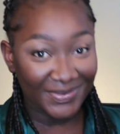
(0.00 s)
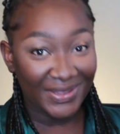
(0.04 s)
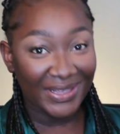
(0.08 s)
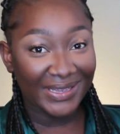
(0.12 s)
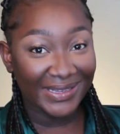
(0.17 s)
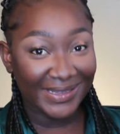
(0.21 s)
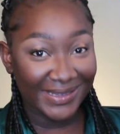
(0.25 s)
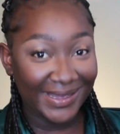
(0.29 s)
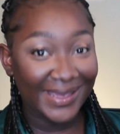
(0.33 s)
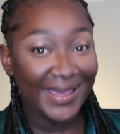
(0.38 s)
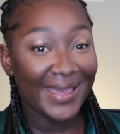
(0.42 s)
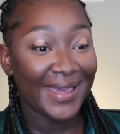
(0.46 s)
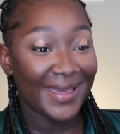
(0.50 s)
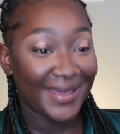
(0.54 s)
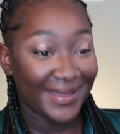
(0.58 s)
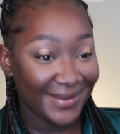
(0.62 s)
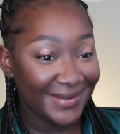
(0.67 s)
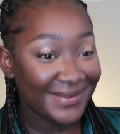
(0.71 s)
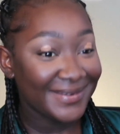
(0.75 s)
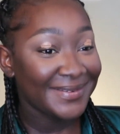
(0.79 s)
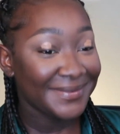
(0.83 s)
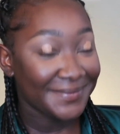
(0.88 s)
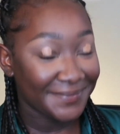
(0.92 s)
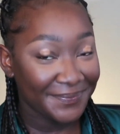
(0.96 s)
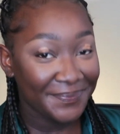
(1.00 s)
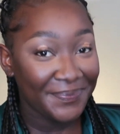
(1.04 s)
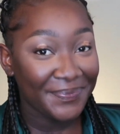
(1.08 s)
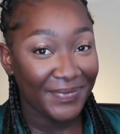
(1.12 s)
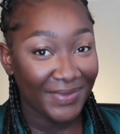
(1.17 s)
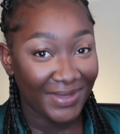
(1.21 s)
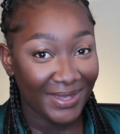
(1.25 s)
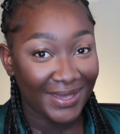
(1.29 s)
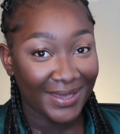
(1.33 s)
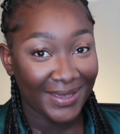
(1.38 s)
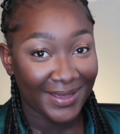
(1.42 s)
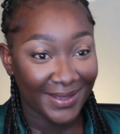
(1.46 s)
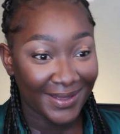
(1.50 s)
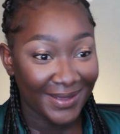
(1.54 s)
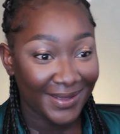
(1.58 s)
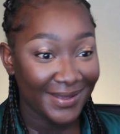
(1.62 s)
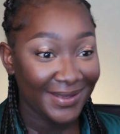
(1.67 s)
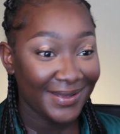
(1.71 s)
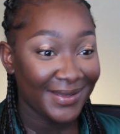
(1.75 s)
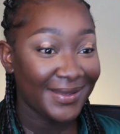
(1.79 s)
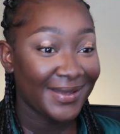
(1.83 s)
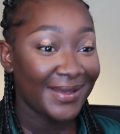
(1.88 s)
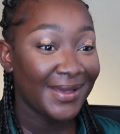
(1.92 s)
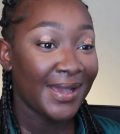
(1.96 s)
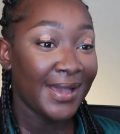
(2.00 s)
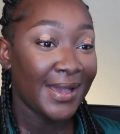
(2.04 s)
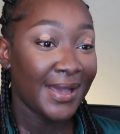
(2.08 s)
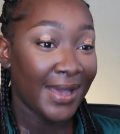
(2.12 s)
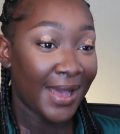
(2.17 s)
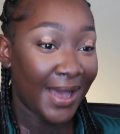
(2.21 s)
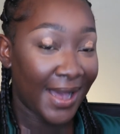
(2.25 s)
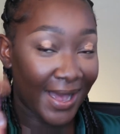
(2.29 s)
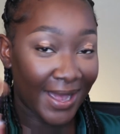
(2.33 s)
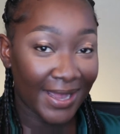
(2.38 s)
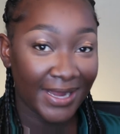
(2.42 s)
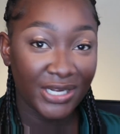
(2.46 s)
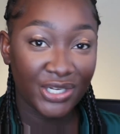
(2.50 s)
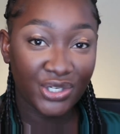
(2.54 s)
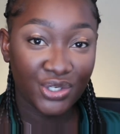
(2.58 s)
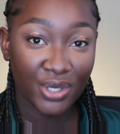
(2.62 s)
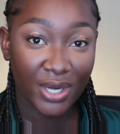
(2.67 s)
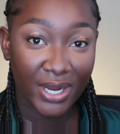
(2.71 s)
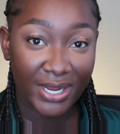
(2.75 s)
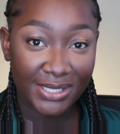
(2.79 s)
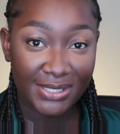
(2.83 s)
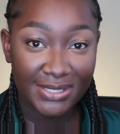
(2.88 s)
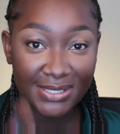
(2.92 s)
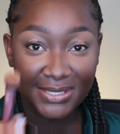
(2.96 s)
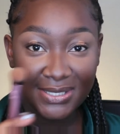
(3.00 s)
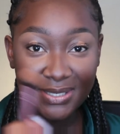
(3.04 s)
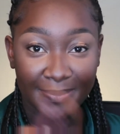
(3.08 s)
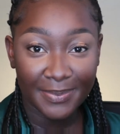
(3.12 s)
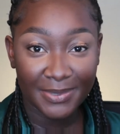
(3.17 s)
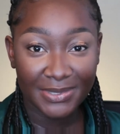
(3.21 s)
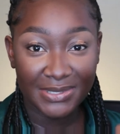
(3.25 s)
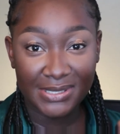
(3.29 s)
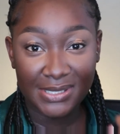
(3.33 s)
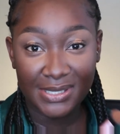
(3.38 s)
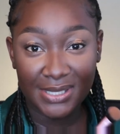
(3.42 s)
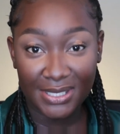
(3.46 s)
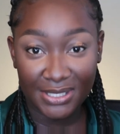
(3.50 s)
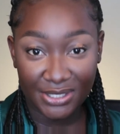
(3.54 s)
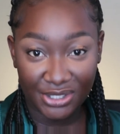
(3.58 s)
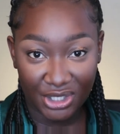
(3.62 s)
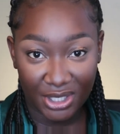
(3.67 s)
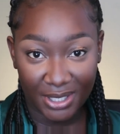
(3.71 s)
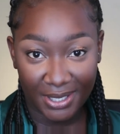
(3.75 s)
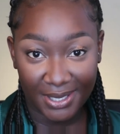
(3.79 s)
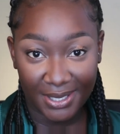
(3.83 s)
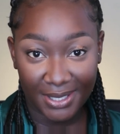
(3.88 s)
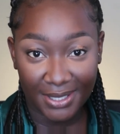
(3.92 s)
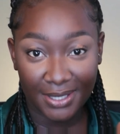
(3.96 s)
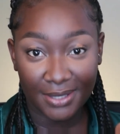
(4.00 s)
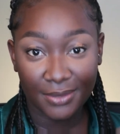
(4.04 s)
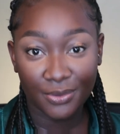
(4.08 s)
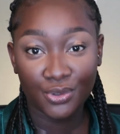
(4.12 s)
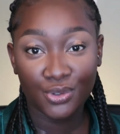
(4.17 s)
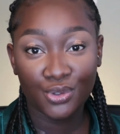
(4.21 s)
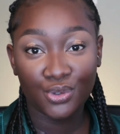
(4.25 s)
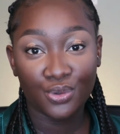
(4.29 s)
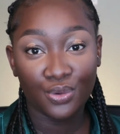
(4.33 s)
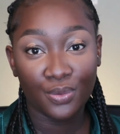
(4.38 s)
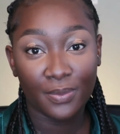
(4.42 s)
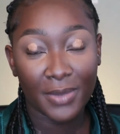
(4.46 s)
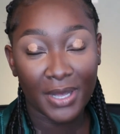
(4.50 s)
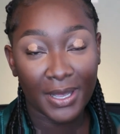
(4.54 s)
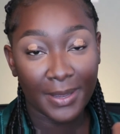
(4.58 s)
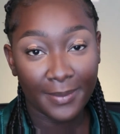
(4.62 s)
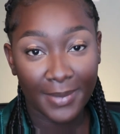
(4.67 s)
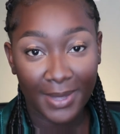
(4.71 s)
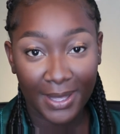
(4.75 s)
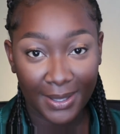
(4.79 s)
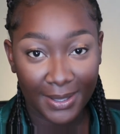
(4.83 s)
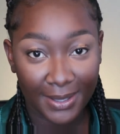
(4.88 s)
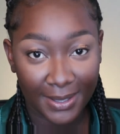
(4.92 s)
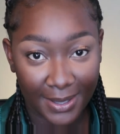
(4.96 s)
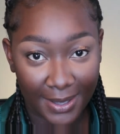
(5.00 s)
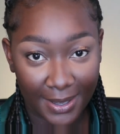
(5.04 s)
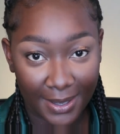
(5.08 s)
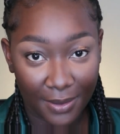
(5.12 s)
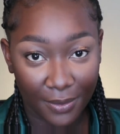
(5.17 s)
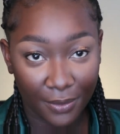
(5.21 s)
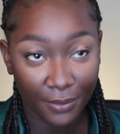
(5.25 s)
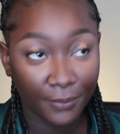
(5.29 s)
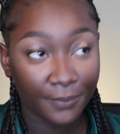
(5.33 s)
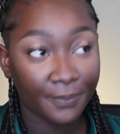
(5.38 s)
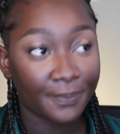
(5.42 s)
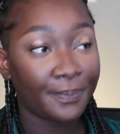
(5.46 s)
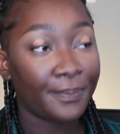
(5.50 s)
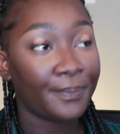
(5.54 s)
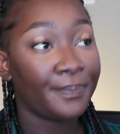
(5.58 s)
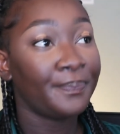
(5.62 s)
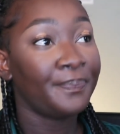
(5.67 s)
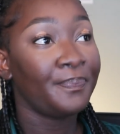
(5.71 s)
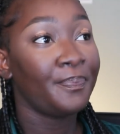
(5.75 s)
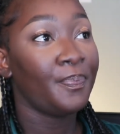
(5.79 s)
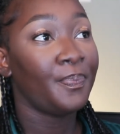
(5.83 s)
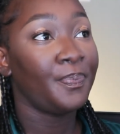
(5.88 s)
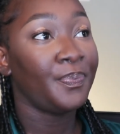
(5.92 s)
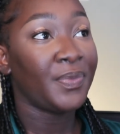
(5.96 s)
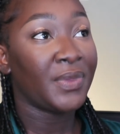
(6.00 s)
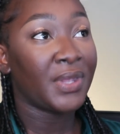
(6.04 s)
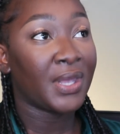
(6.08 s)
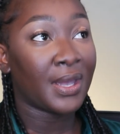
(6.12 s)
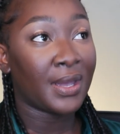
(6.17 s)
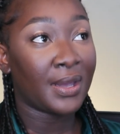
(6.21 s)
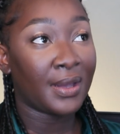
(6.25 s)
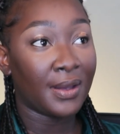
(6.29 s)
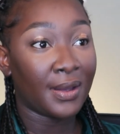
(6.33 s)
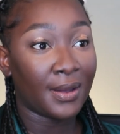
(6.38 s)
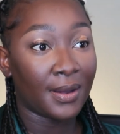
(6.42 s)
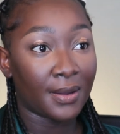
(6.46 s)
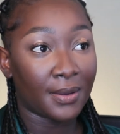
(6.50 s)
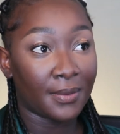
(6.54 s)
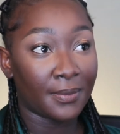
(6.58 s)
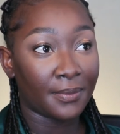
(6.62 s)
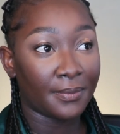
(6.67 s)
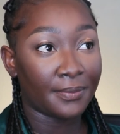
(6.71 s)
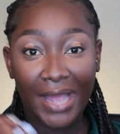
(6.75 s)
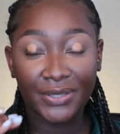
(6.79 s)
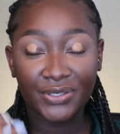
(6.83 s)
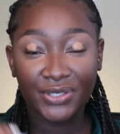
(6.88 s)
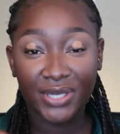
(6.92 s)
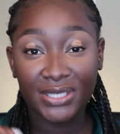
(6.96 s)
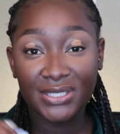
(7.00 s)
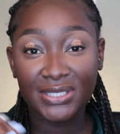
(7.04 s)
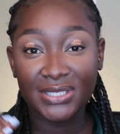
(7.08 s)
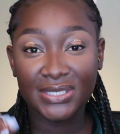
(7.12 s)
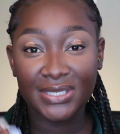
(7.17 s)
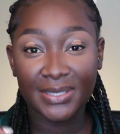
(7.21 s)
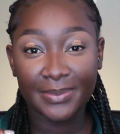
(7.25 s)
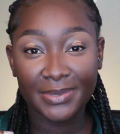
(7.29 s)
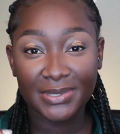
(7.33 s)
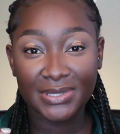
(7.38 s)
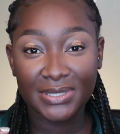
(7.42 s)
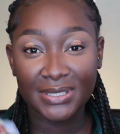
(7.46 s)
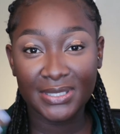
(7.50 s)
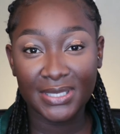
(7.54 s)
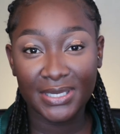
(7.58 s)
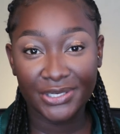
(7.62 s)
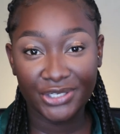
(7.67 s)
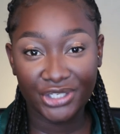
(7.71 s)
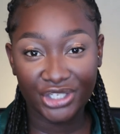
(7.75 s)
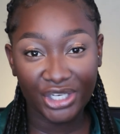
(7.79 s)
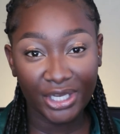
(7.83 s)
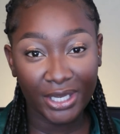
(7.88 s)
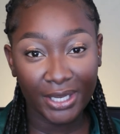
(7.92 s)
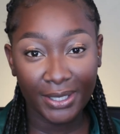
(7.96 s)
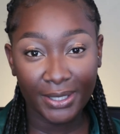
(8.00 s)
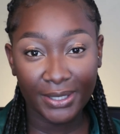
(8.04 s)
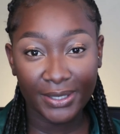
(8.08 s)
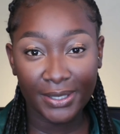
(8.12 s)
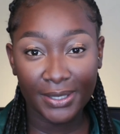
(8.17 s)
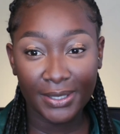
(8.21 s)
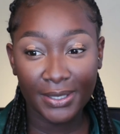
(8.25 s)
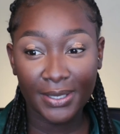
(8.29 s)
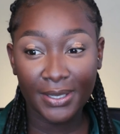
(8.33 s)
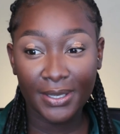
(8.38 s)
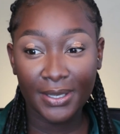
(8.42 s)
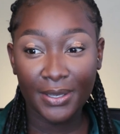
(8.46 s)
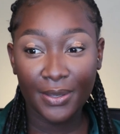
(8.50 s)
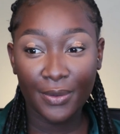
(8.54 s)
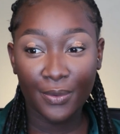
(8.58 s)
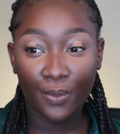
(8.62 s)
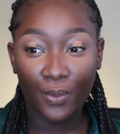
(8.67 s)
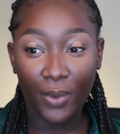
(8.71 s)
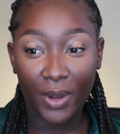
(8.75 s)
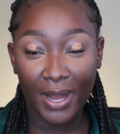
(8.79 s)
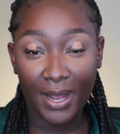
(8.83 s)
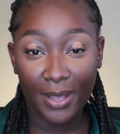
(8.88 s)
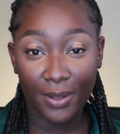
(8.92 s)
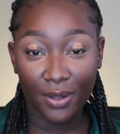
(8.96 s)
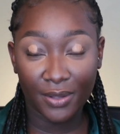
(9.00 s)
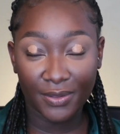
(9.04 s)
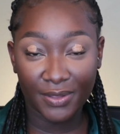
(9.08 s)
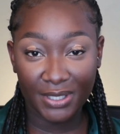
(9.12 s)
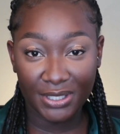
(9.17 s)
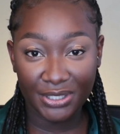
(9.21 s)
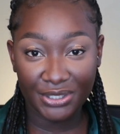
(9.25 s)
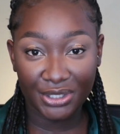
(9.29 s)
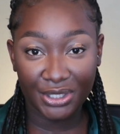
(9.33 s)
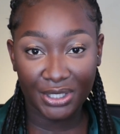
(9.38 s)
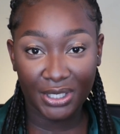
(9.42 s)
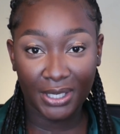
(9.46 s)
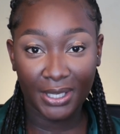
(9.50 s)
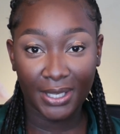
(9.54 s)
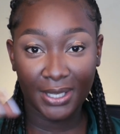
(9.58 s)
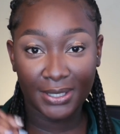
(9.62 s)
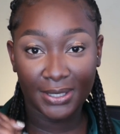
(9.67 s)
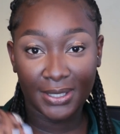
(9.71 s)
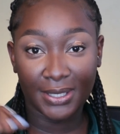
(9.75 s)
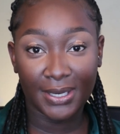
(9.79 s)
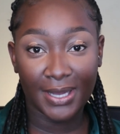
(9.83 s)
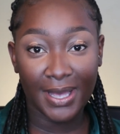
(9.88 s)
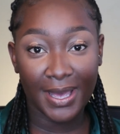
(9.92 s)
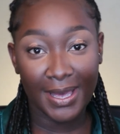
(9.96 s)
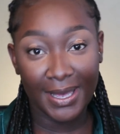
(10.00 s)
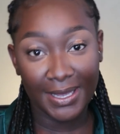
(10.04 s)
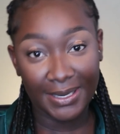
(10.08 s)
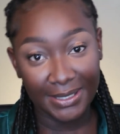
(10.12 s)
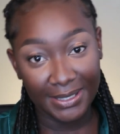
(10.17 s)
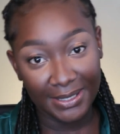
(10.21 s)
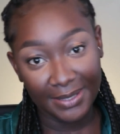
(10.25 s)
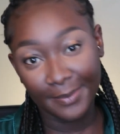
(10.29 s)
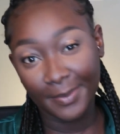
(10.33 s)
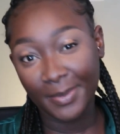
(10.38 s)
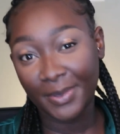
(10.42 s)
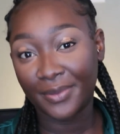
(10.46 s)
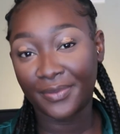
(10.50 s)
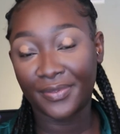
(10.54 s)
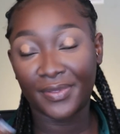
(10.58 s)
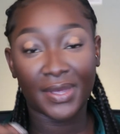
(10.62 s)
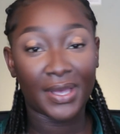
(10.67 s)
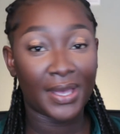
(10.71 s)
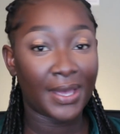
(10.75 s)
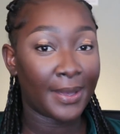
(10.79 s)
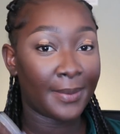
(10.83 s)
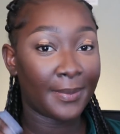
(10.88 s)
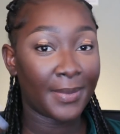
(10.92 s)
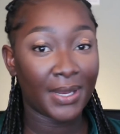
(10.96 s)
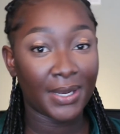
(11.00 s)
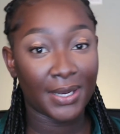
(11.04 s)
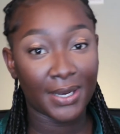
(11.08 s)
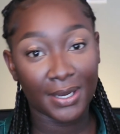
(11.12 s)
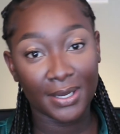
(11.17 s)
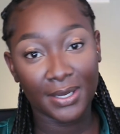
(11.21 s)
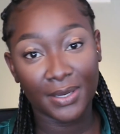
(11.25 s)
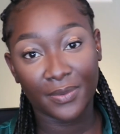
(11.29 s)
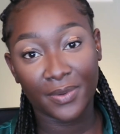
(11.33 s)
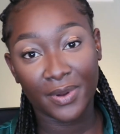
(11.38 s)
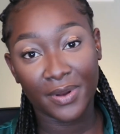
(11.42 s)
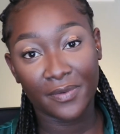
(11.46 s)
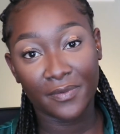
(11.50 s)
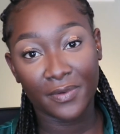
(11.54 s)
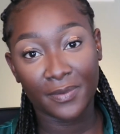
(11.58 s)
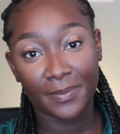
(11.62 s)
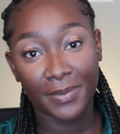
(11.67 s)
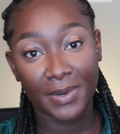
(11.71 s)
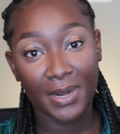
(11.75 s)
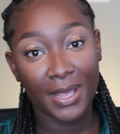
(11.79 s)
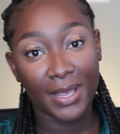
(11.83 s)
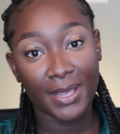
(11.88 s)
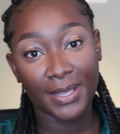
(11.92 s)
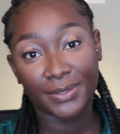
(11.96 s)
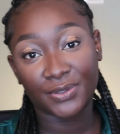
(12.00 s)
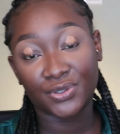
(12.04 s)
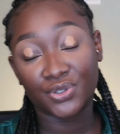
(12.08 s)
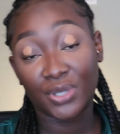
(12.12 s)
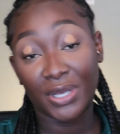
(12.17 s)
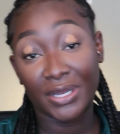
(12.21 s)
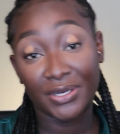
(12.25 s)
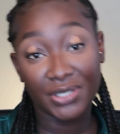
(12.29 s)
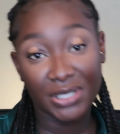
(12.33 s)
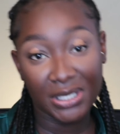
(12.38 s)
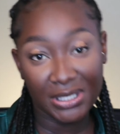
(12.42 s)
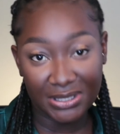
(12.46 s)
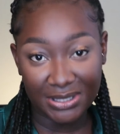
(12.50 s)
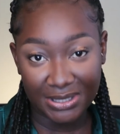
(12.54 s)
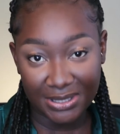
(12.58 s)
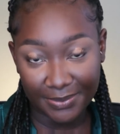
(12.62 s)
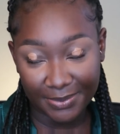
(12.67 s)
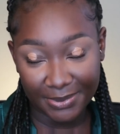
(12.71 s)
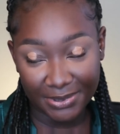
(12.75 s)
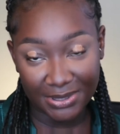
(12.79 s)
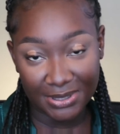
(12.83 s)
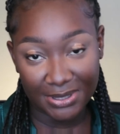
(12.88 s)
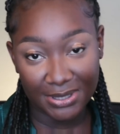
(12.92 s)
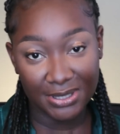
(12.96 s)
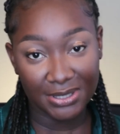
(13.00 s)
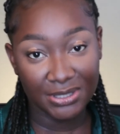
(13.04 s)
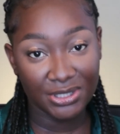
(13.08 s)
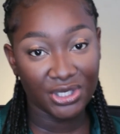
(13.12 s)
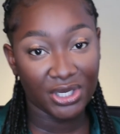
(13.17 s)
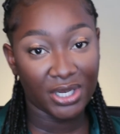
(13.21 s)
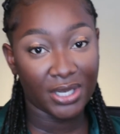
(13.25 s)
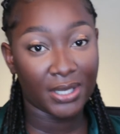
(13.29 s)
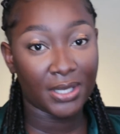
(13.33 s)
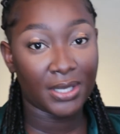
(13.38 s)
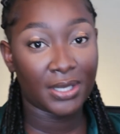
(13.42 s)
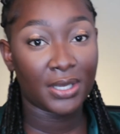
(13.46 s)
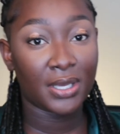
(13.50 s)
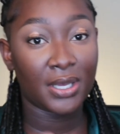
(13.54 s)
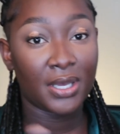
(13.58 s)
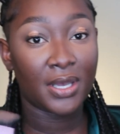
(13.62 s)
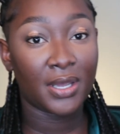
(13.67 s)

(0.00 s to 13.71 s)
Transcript: Again, yeah, I tried to deposit the check into my bank account. I tried to deposit the check when I got the check, and then I had emailed them and then they were replying, so I tried to deposit the check.